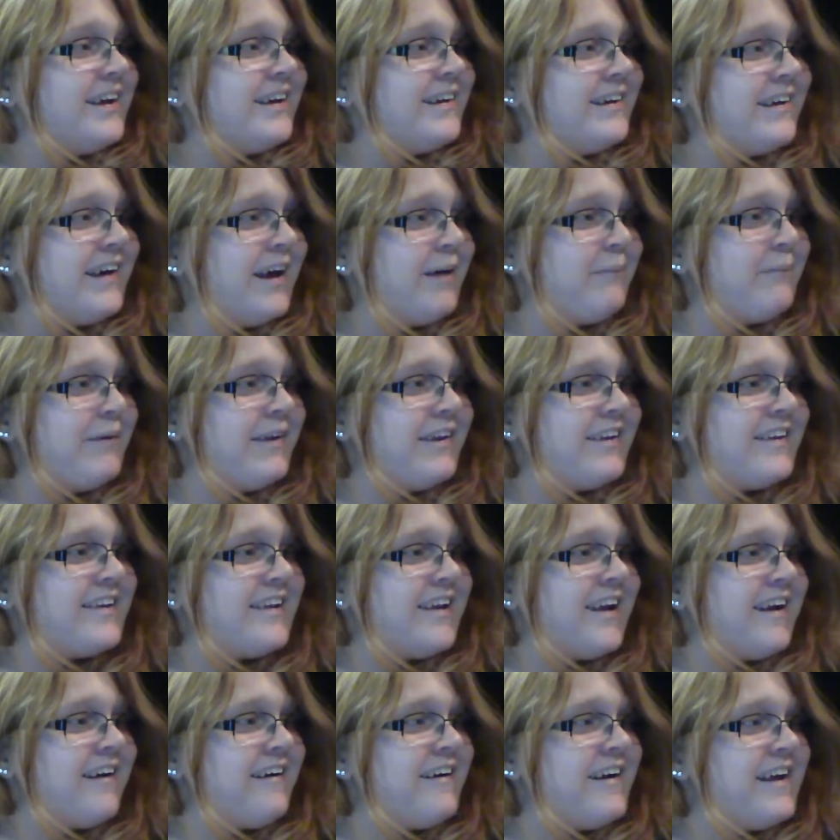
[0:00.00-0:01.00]
Emmy's
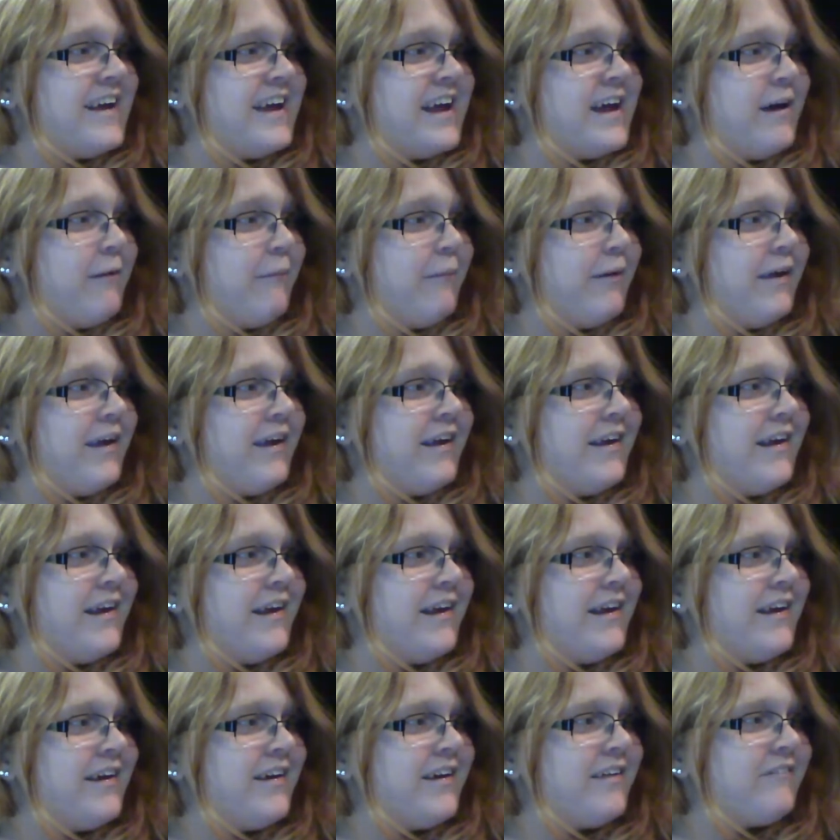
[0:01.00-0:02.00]
staring at me
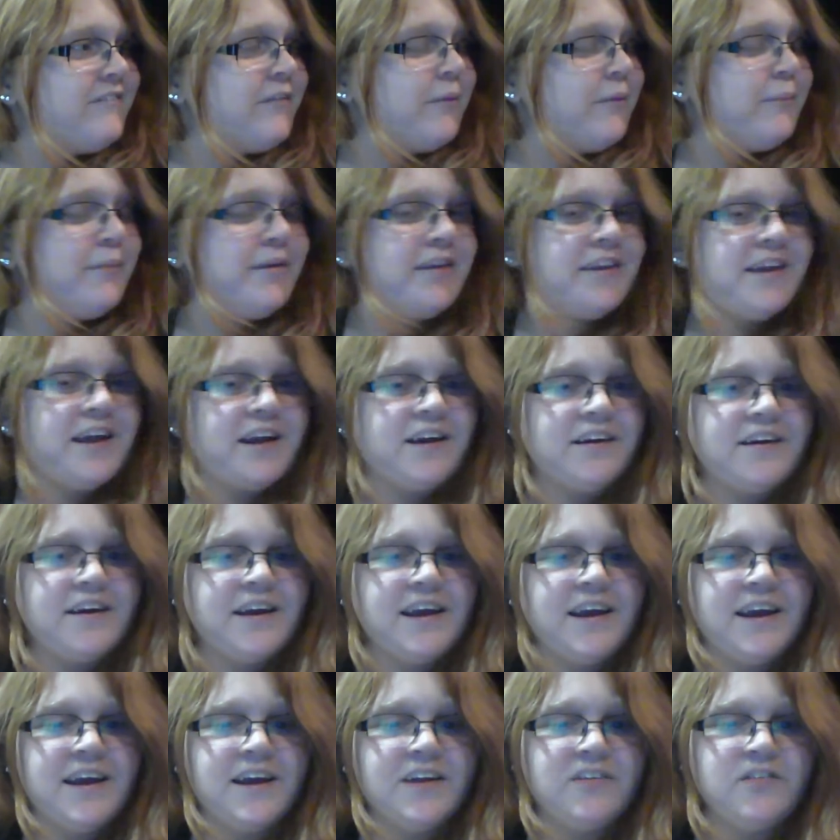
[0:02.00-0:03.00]
from inside her
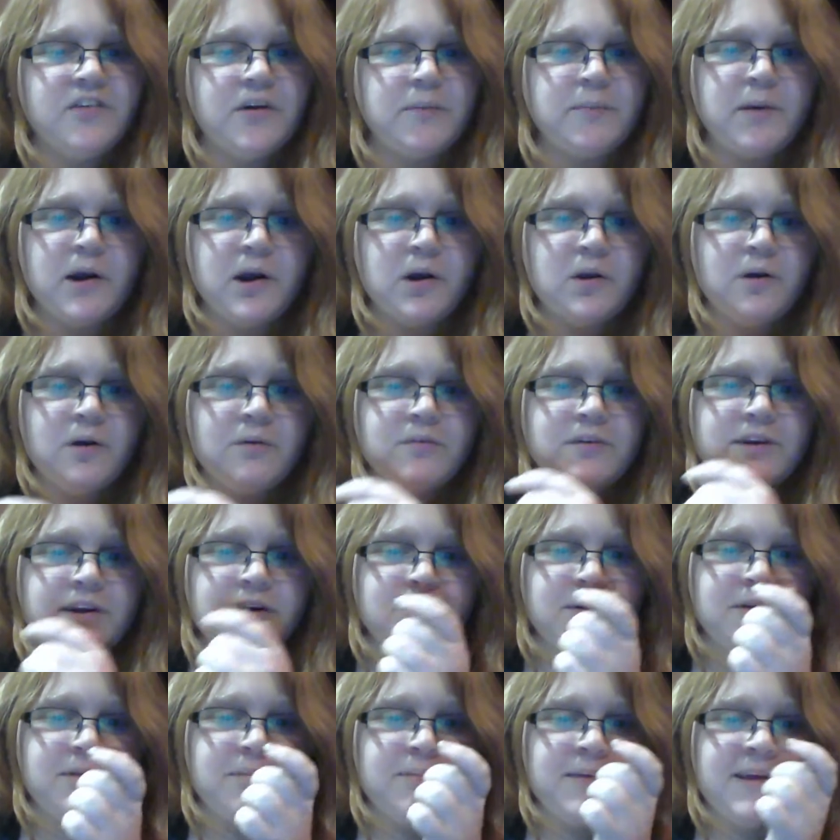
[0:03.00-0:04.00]
cage. I brought her over here
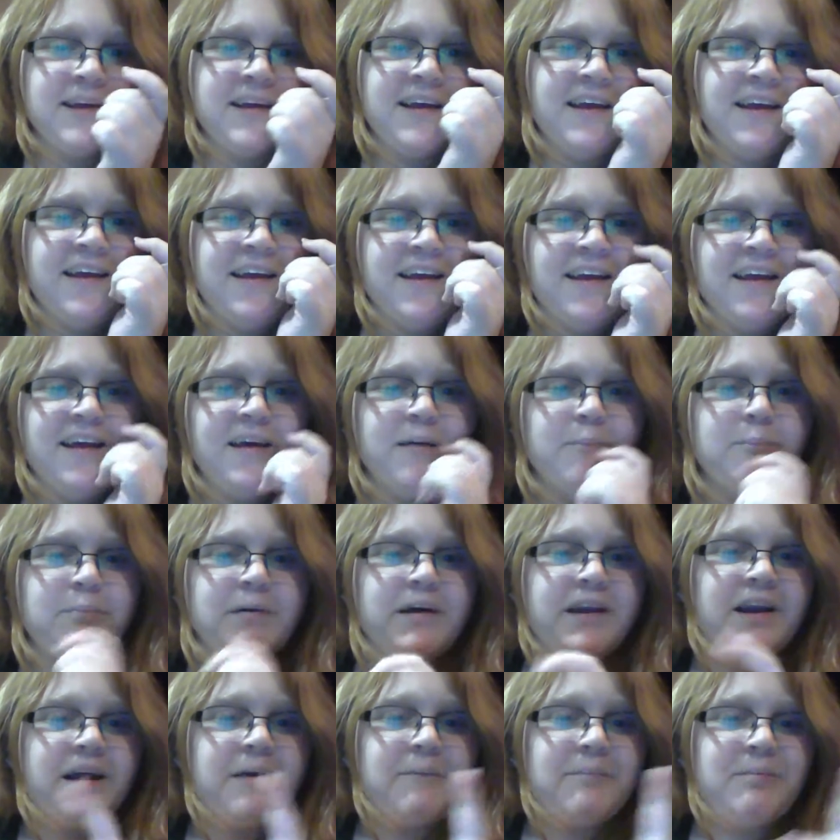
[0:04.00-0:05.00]
with me,
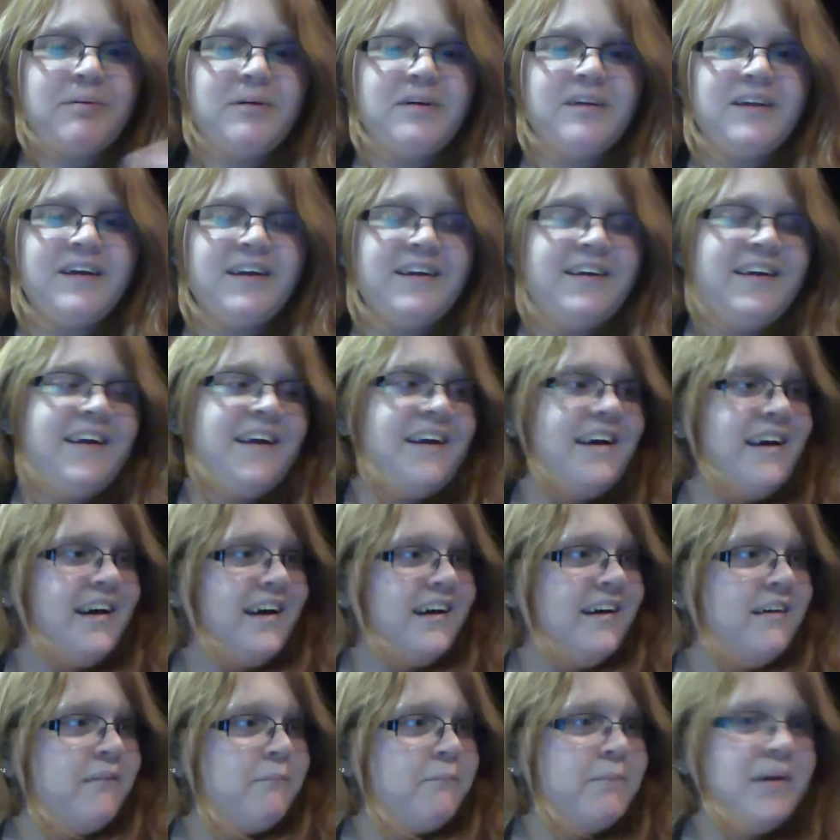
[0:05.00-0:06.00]
but I put
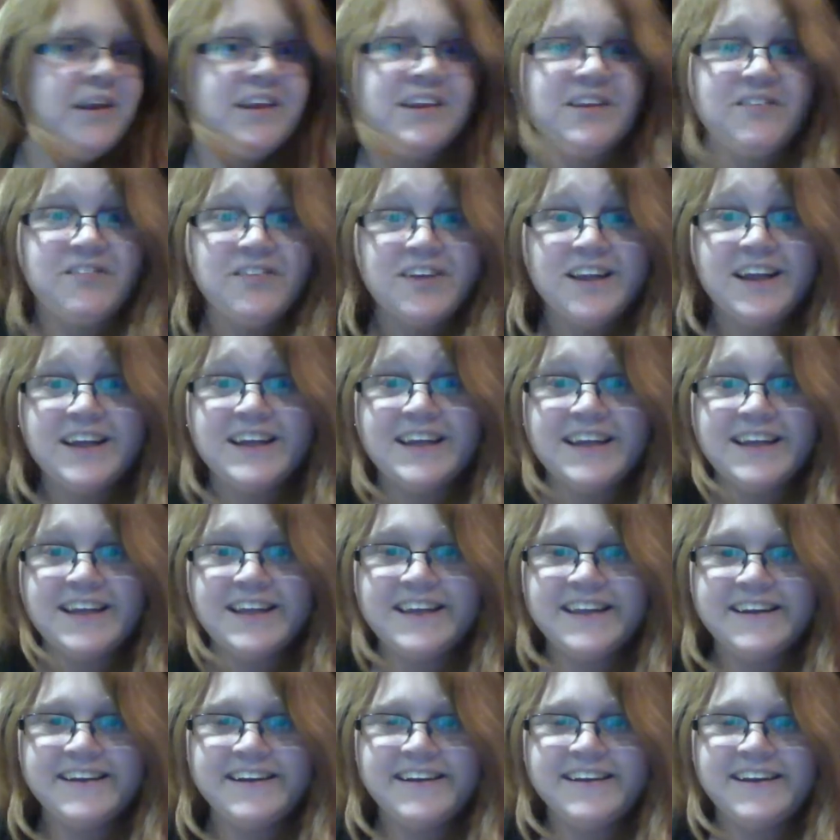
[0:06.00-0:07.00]
a piece of
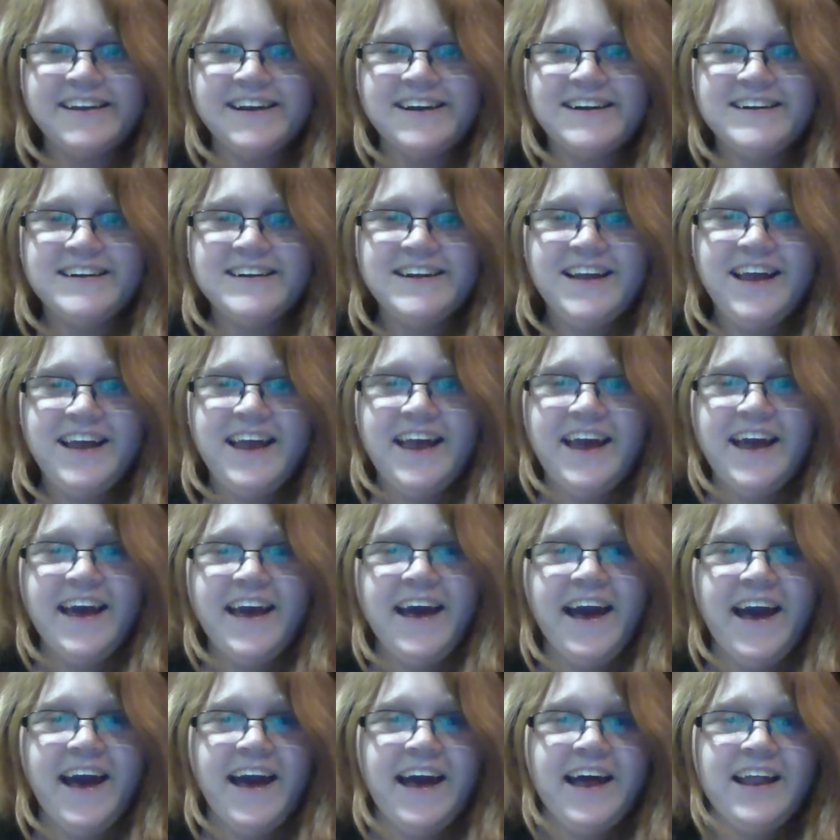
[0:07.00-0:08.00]
lettuce in there,
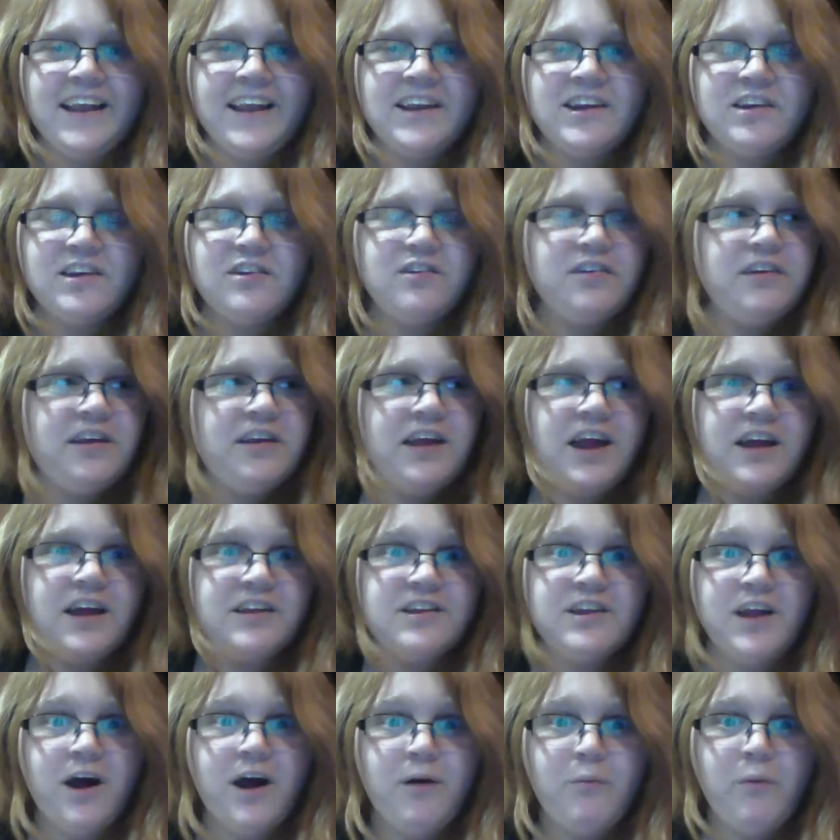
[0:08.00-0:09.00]
and she
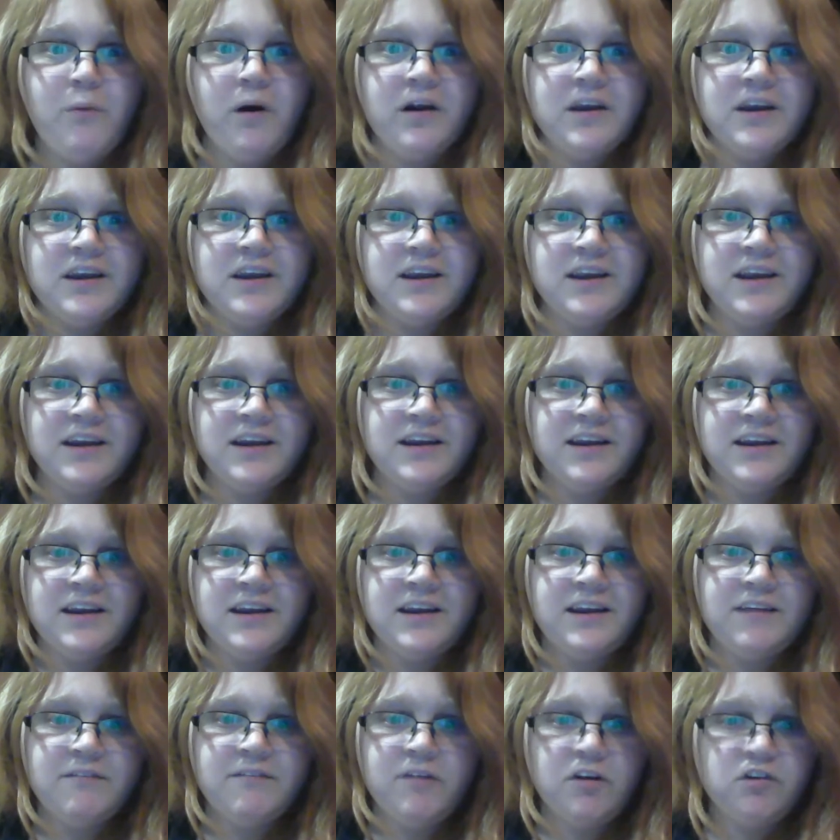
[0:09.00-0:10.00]
has not wanted to eat
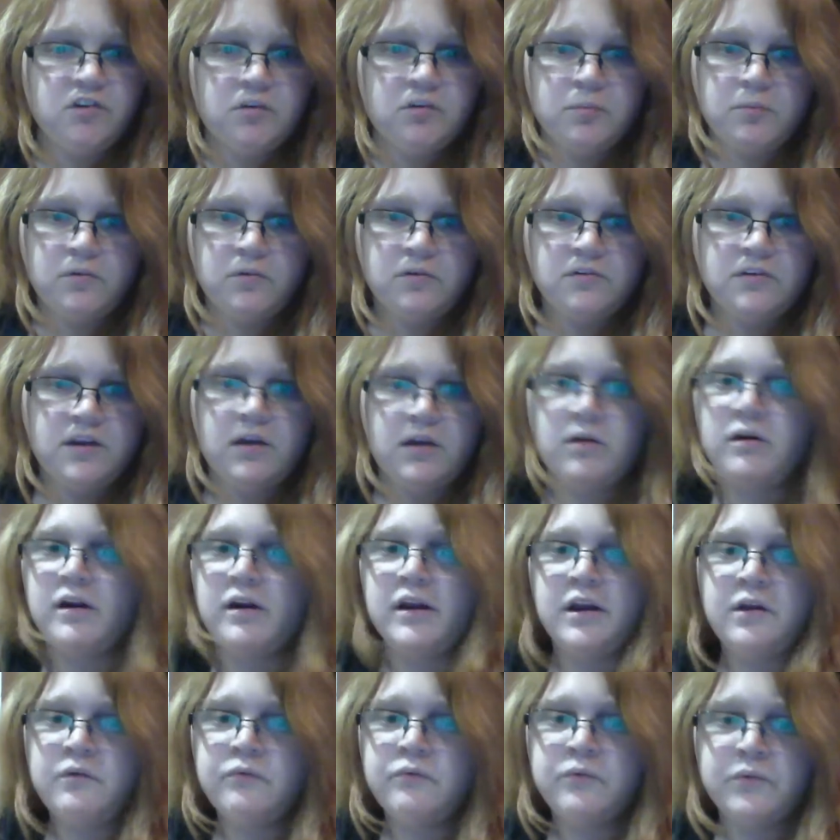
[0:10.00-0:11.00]
any vegetables or
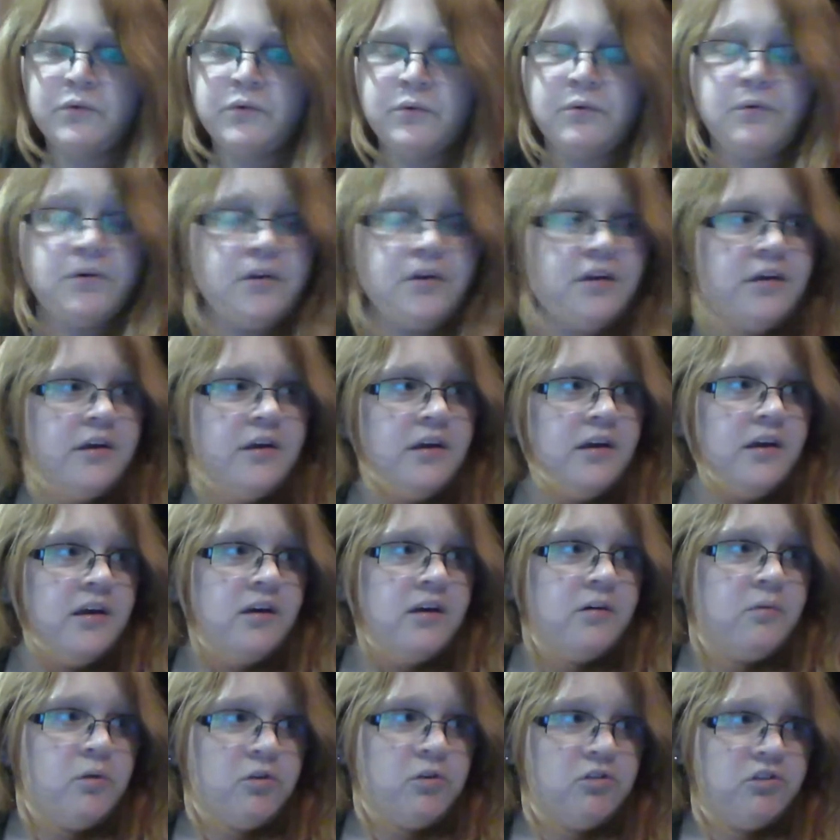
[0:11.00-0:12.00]
any fruit,
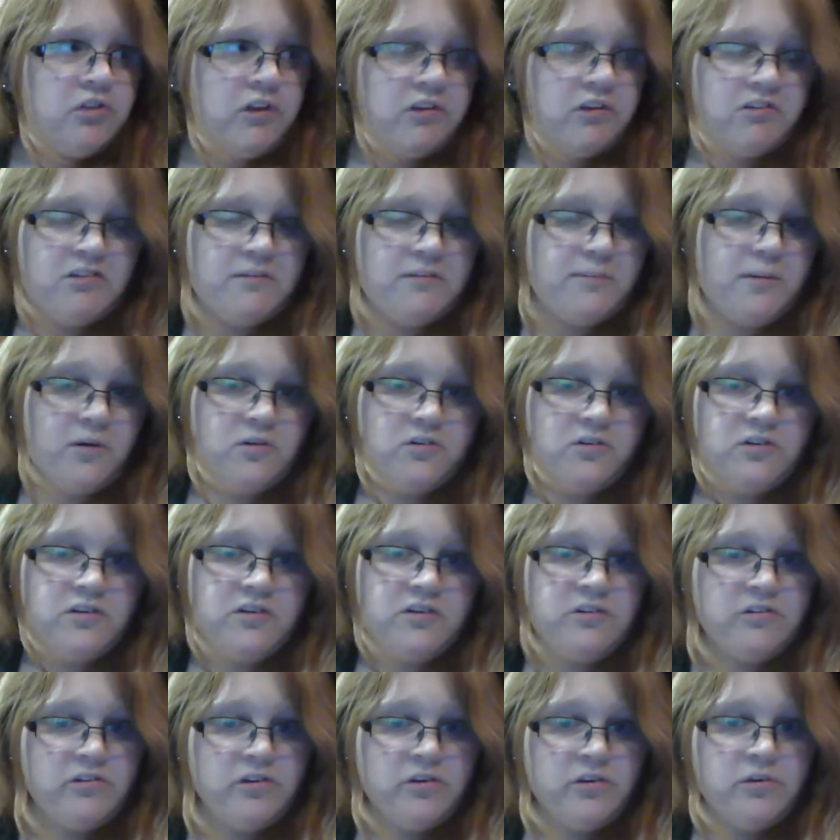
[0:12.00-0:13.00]
which they're
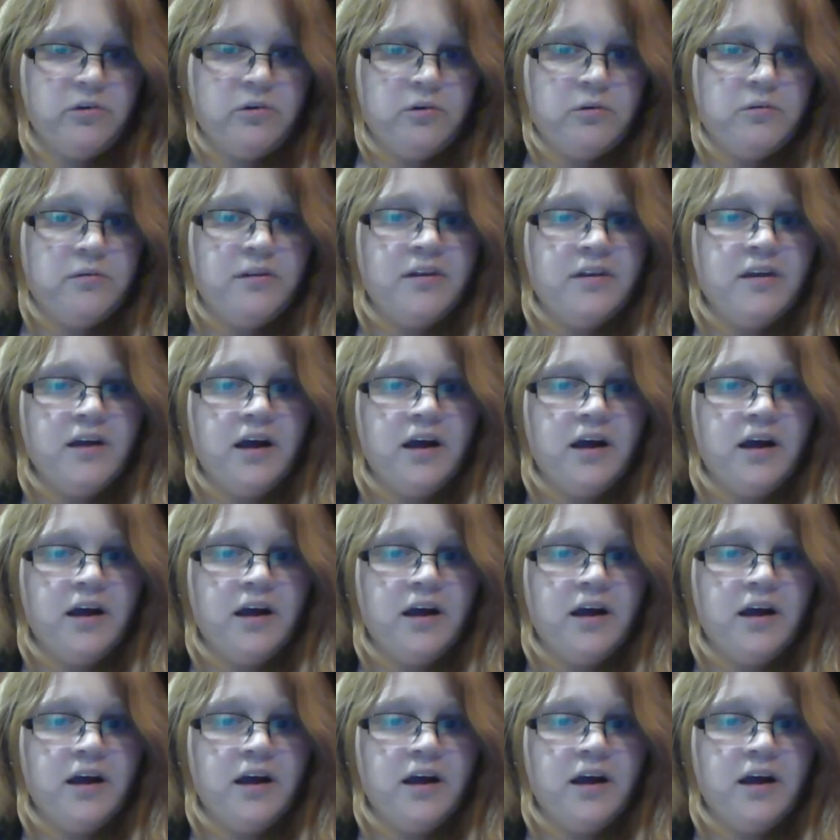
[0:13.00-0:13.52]
supposed to too.